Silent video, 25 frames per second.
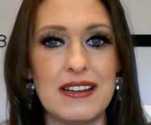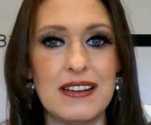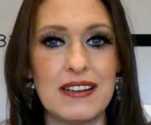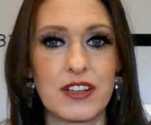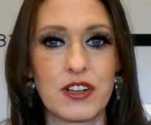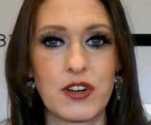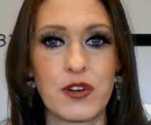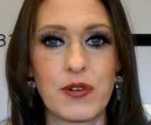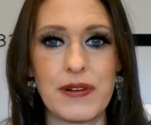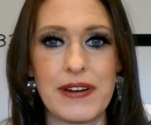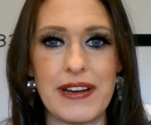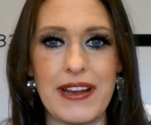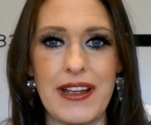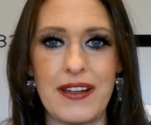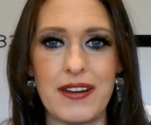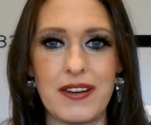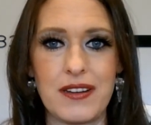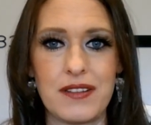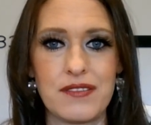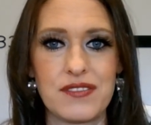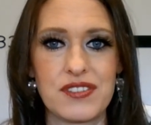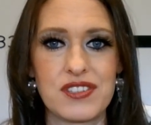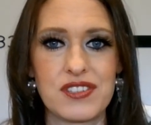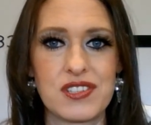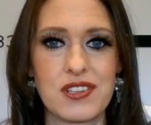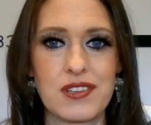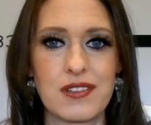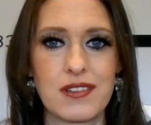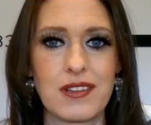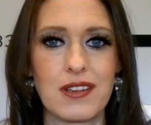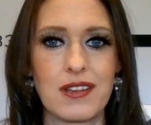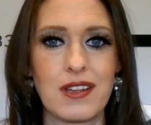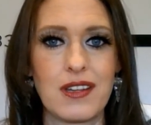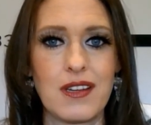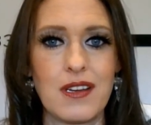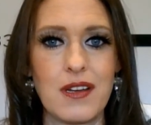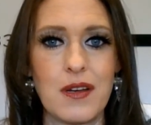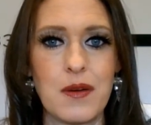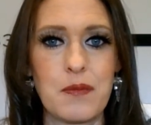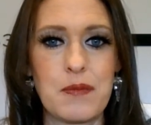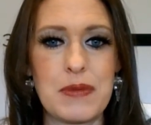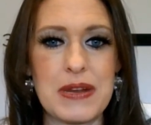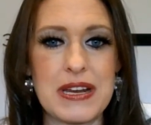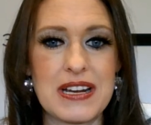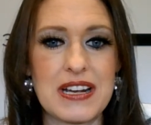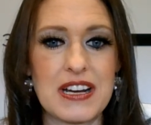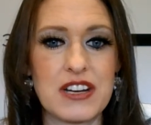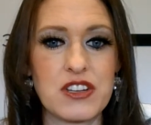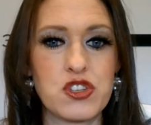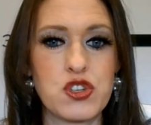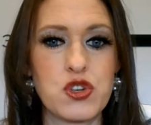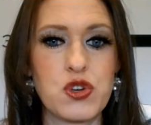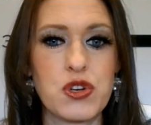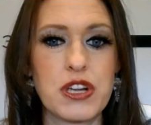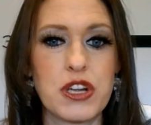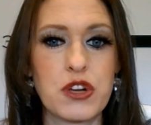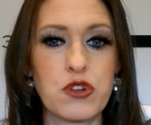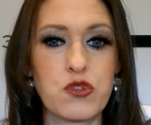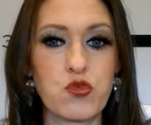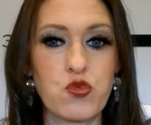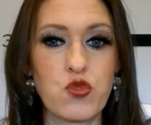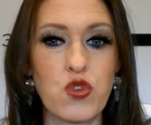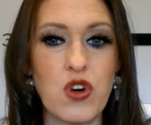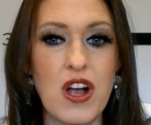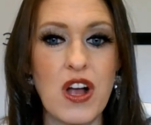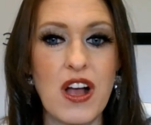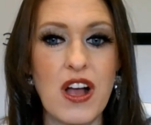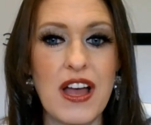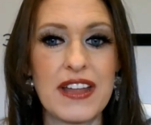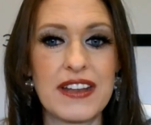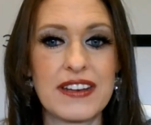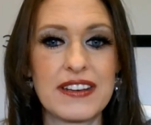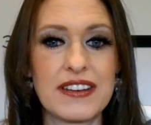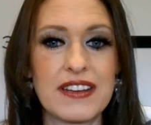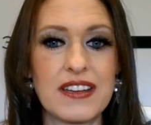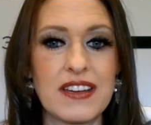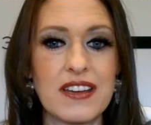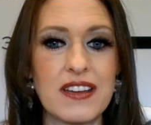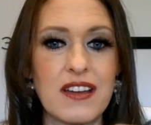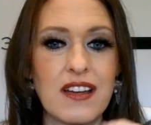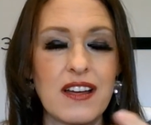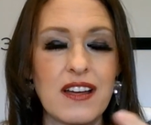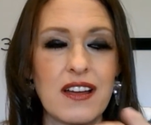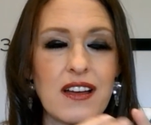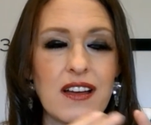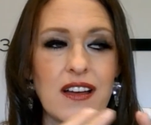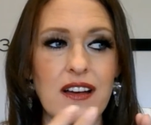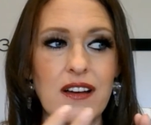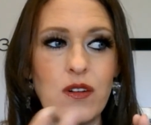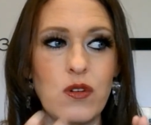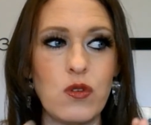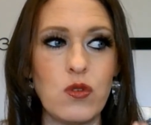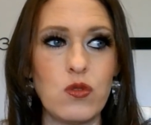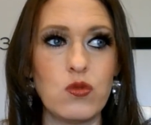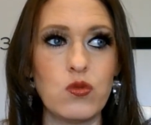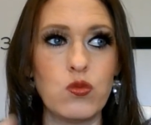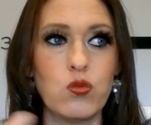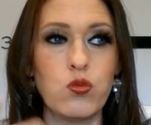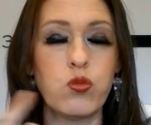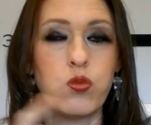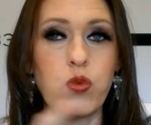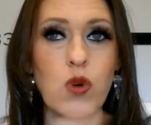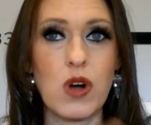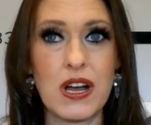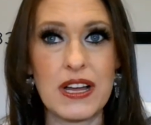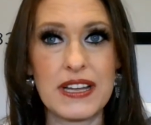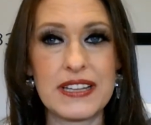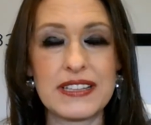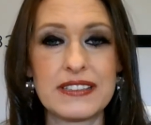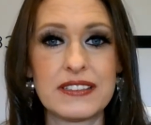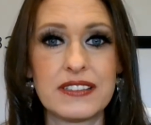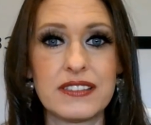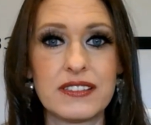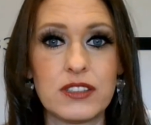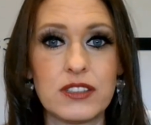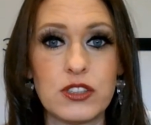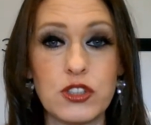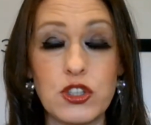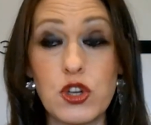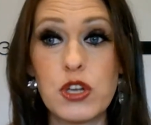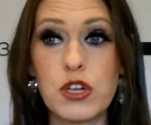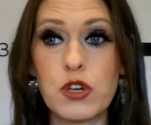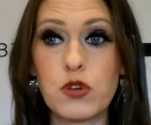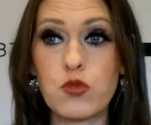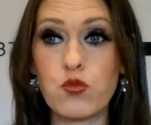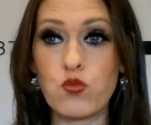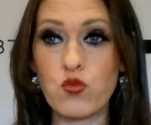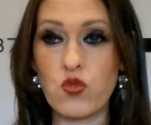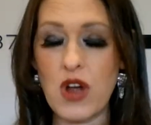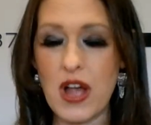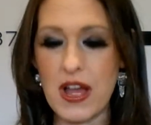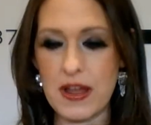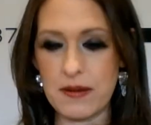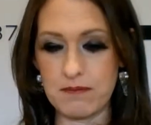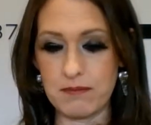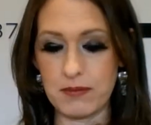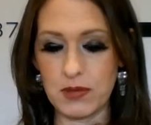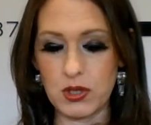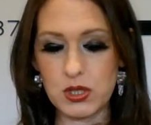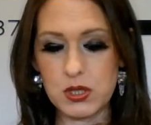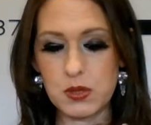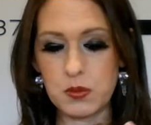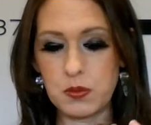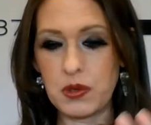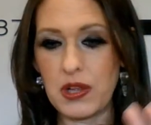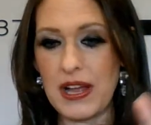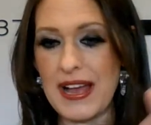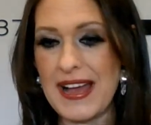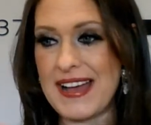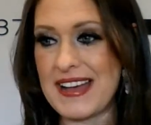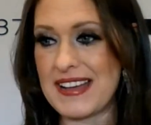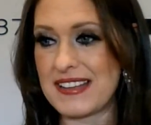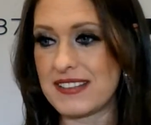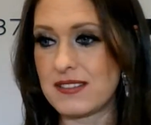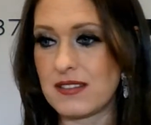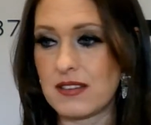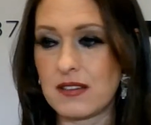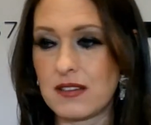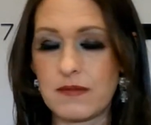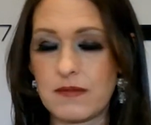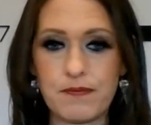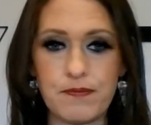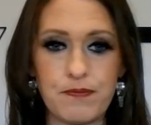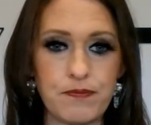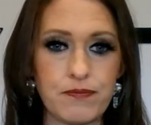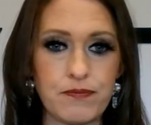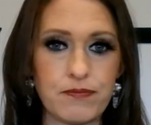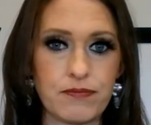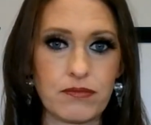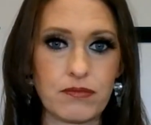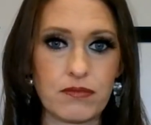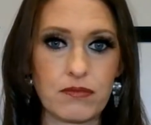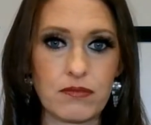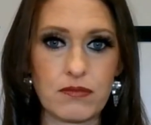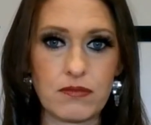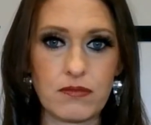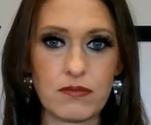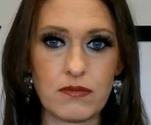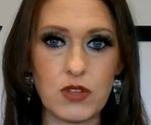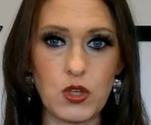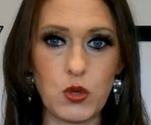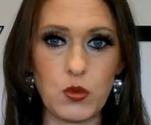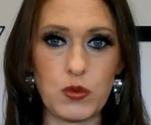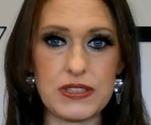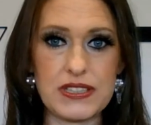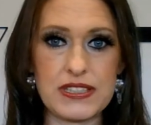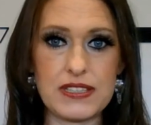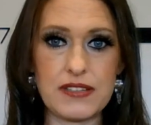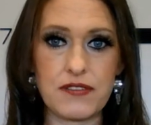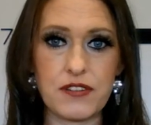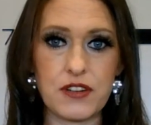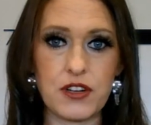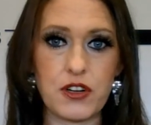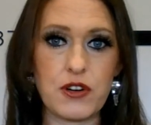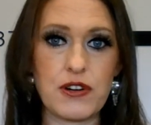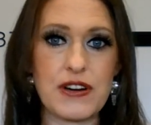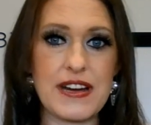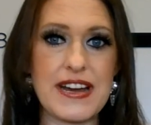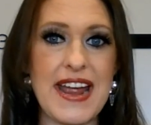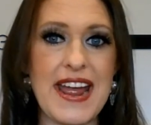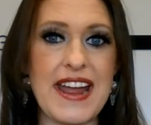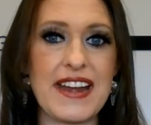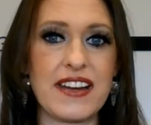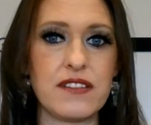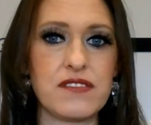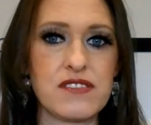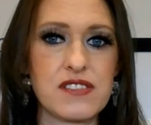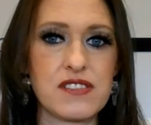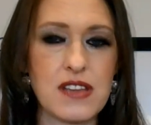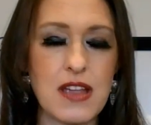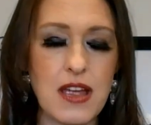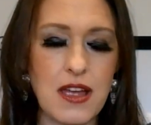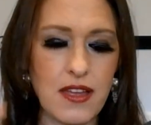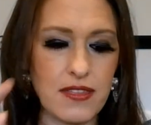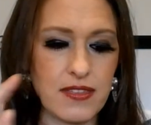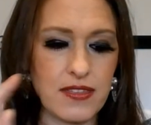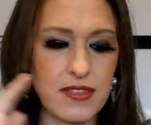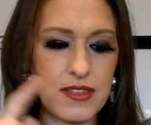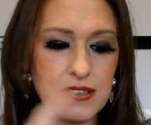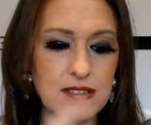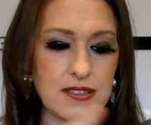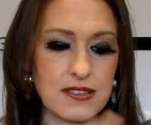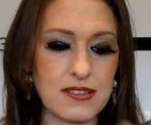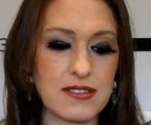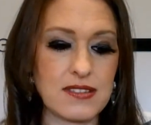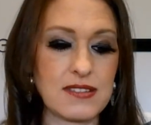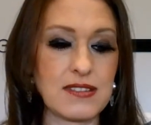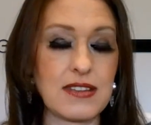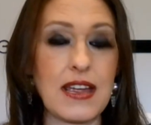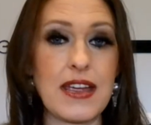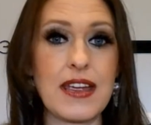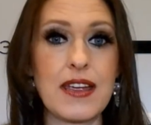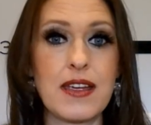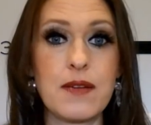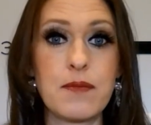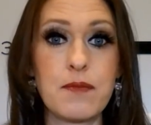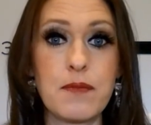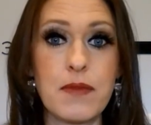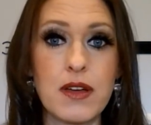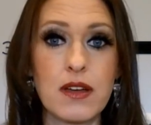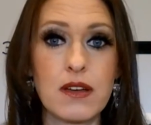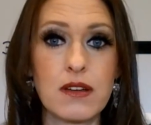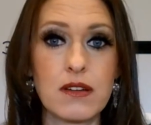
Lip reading: creatives, because you can run multiple ads with different creatives. The same,